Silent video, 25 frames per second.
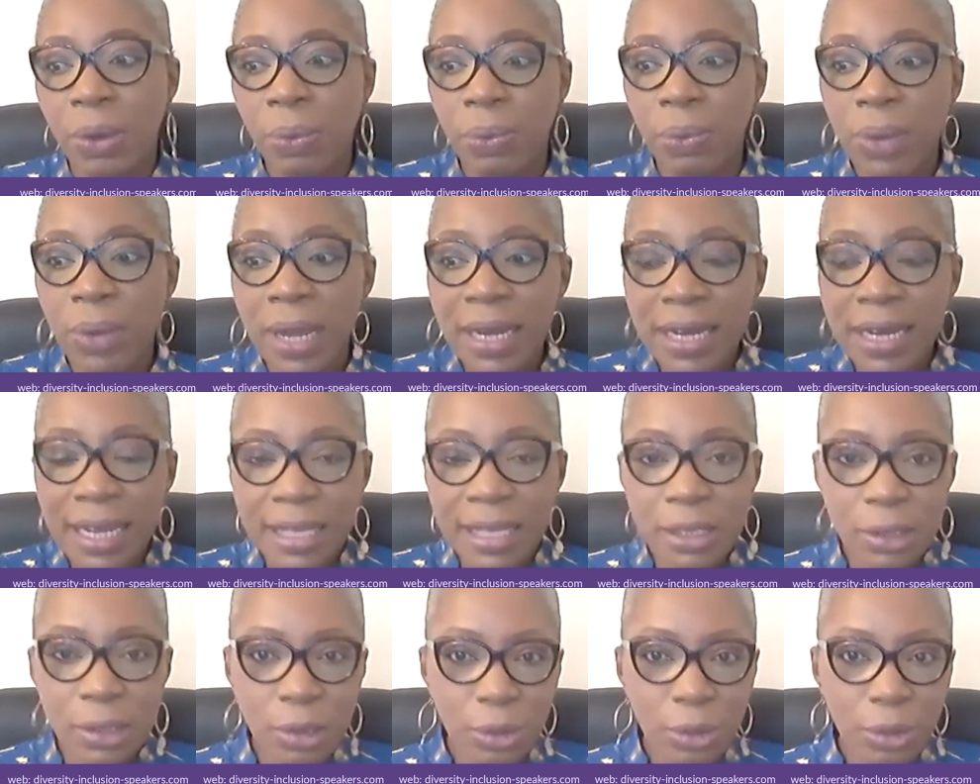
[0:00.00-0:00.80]
We
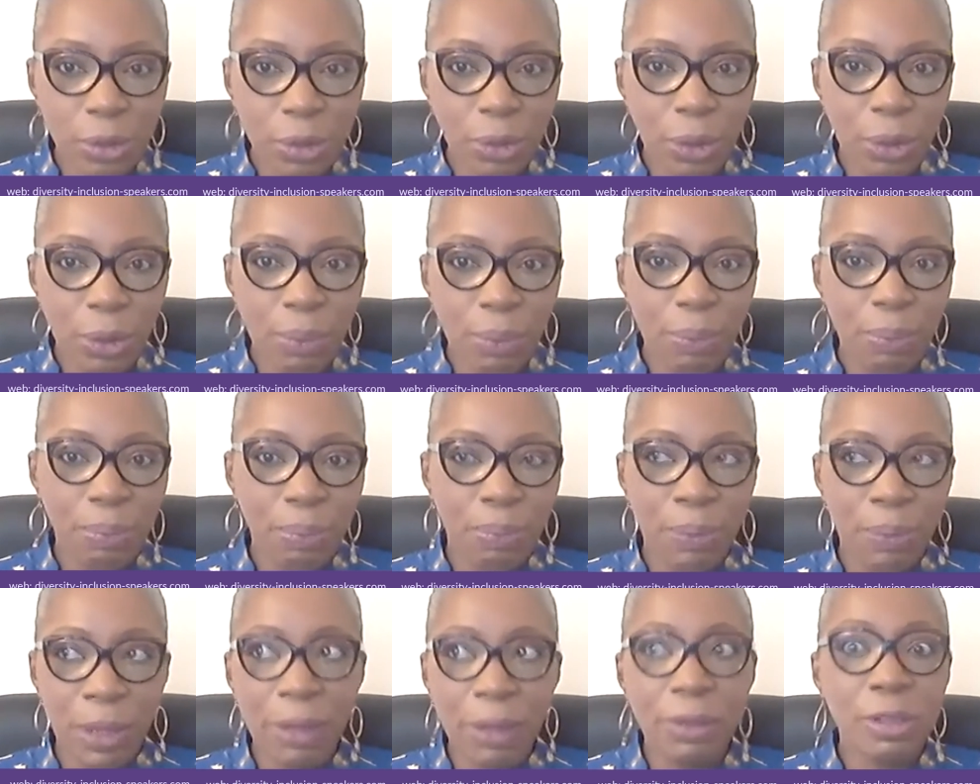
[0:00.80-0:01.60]
need to
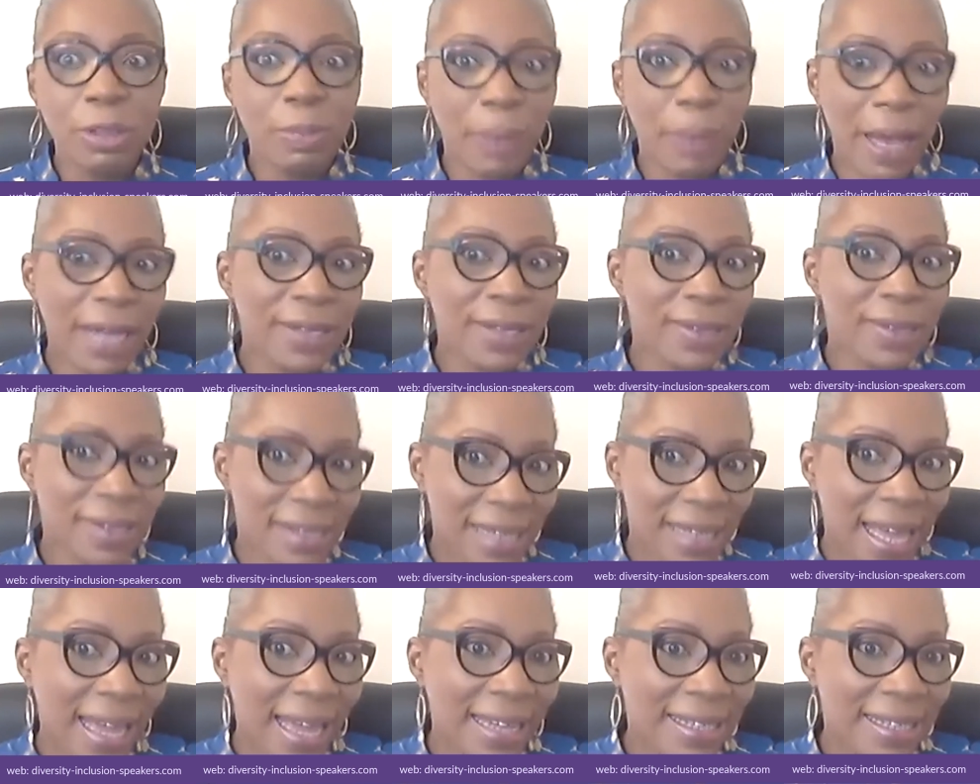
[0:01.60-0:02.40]
build back
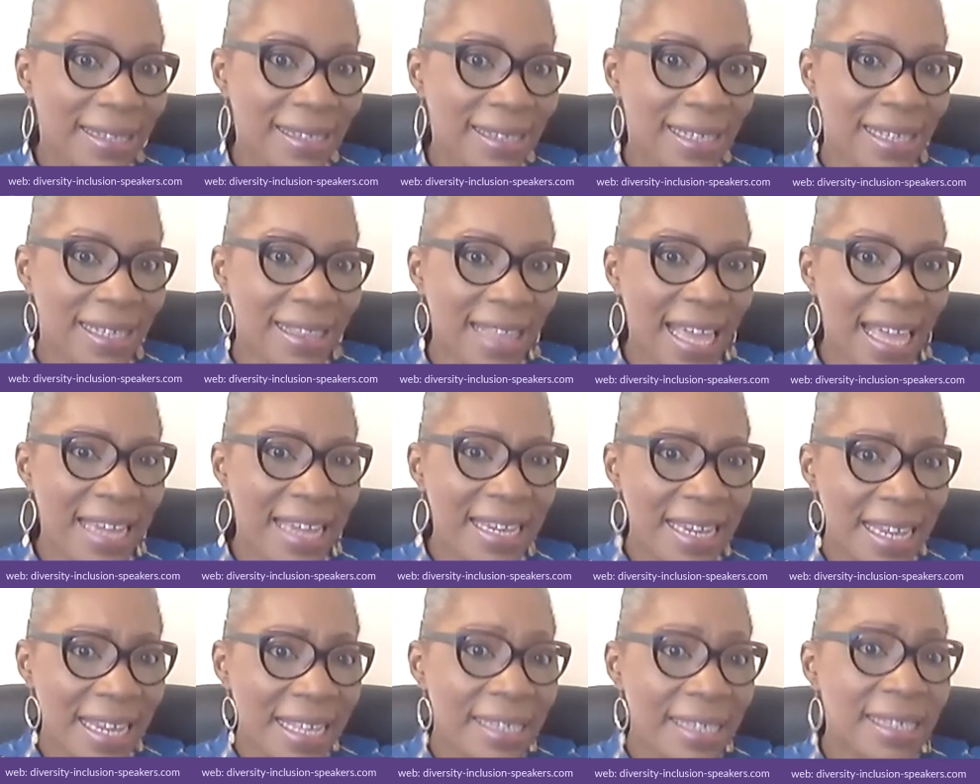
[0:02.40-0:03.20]
society. There
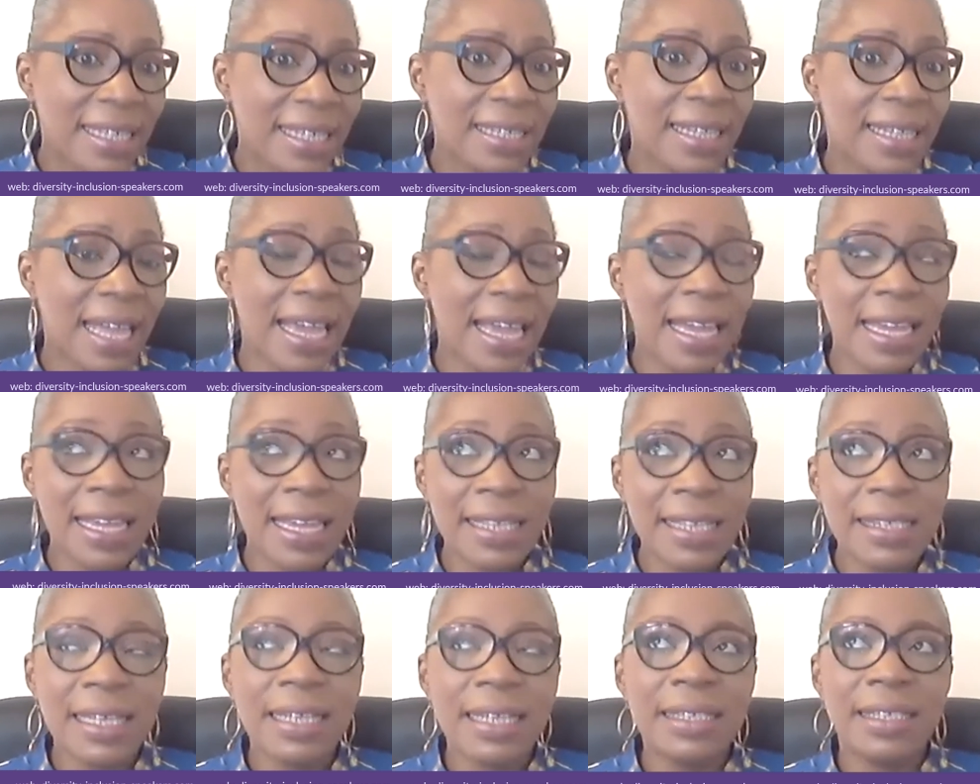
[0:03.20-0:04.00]

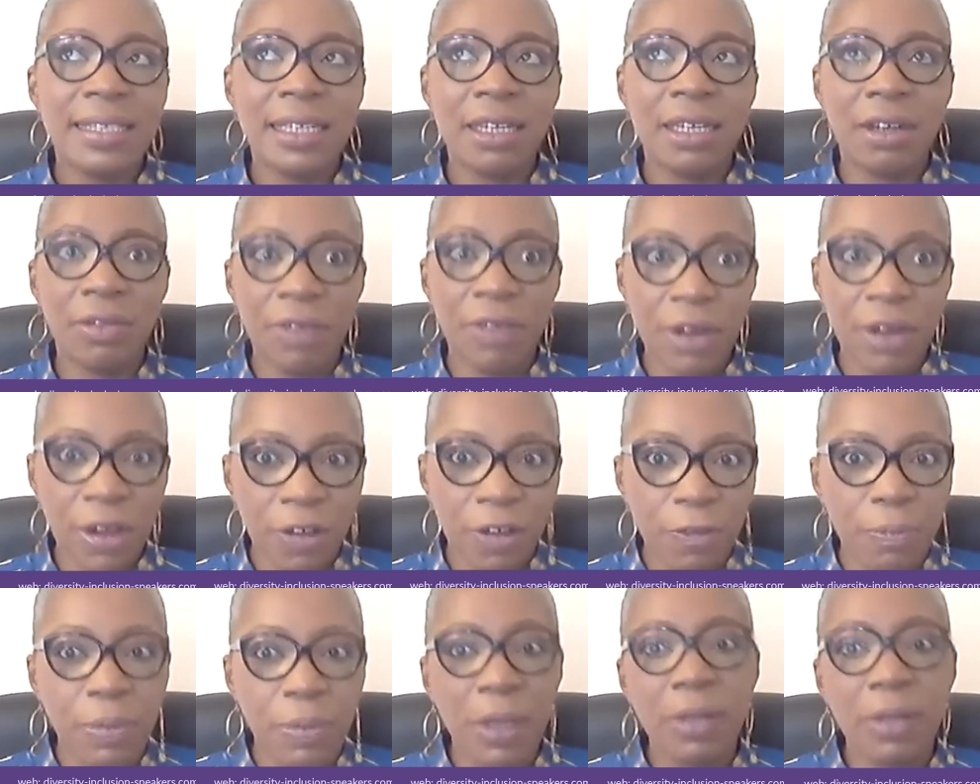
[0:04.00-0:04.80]
is a degree
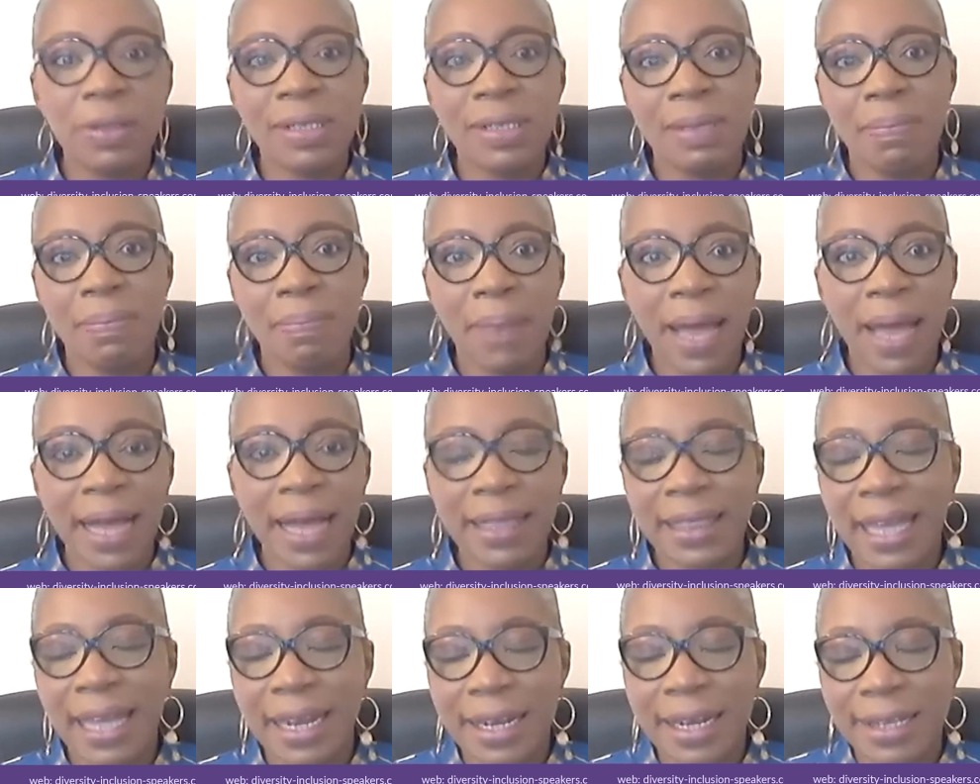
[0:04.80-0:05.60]
of building
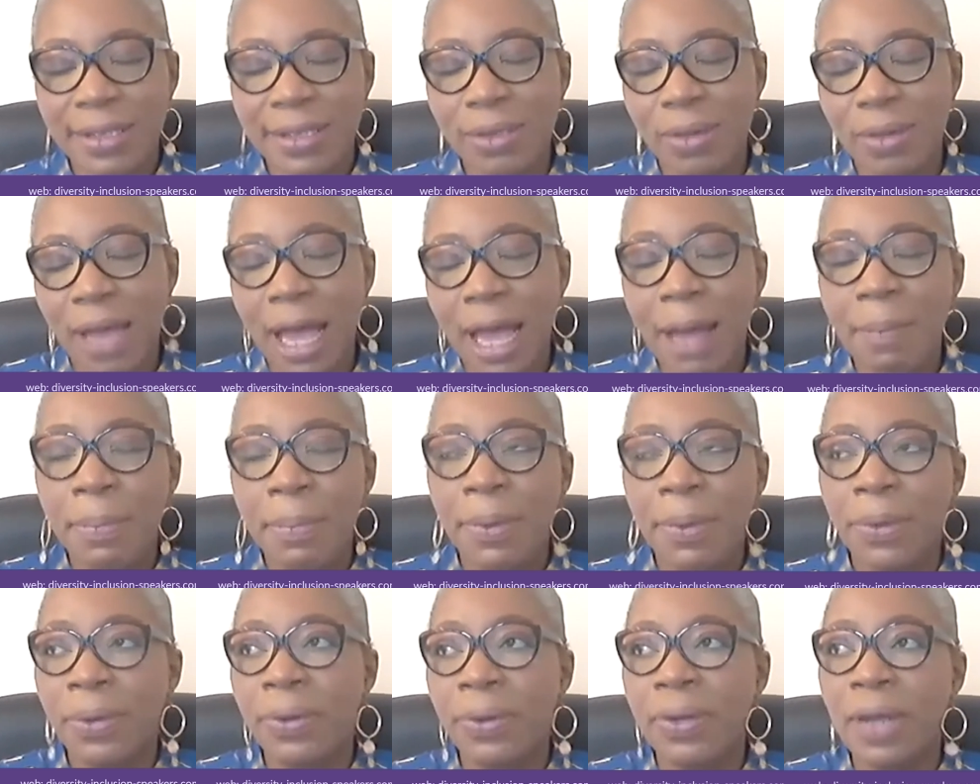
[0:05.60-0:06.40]
back that needs to
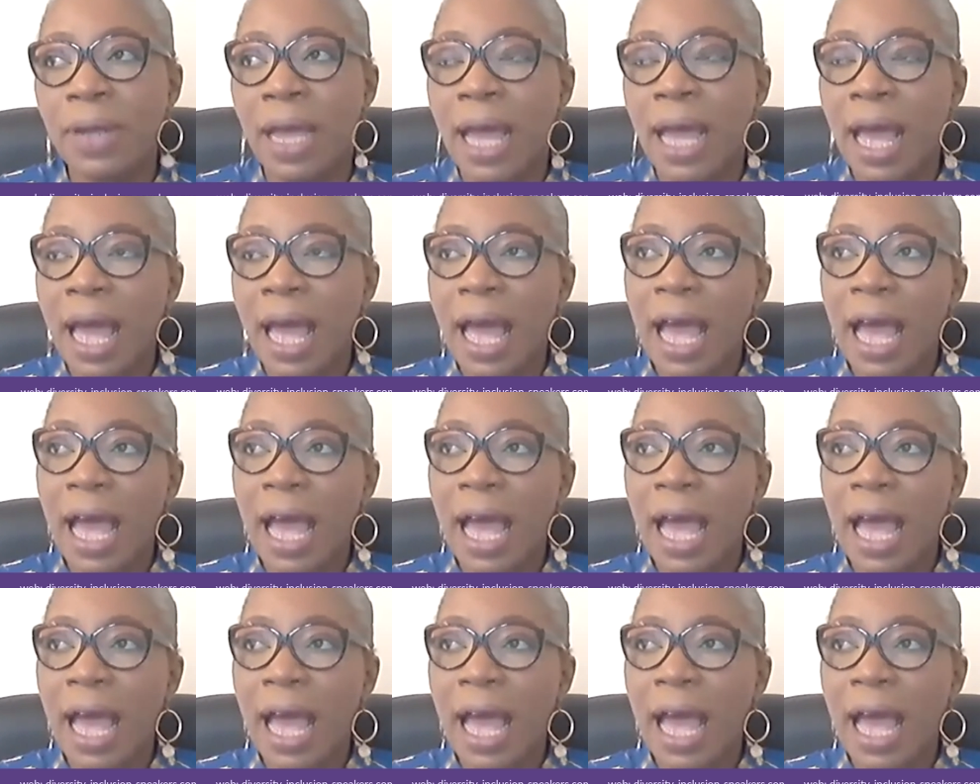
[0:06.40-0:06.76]
happen.